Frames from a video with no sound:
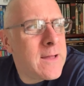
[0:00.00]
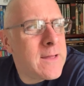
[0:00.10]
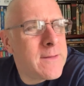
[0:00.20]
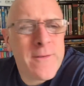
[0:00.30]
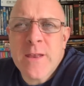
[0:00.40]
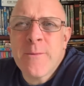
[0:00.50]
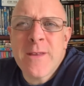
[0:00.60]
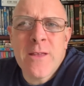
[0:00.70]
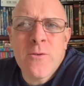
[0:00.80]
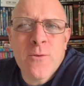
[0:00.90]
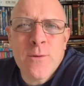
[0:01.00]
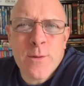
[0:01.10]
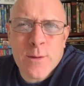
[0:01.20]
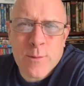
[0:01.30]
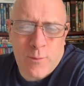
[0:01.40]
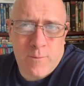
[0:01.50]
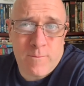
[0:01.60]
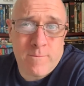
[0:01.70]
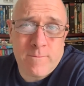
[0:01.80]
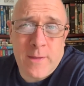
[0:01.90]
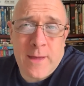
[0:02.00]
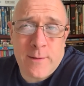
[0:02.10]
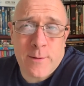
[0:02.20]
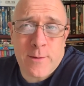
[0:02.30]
if anybody knows the answer